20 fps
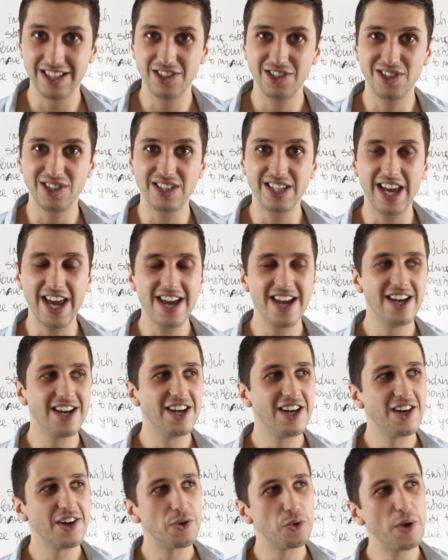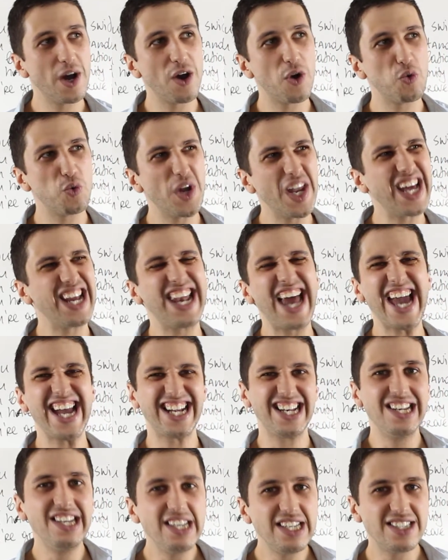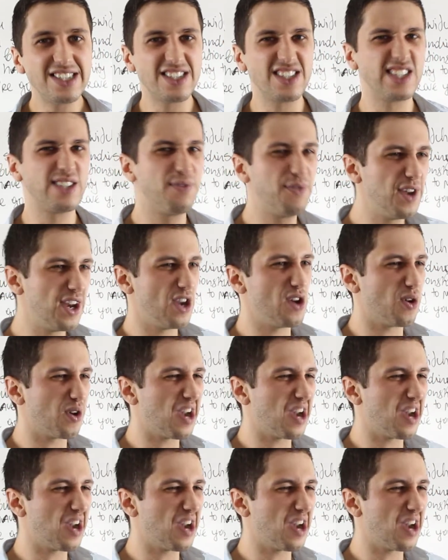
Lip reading: You say, well, what I like least is video.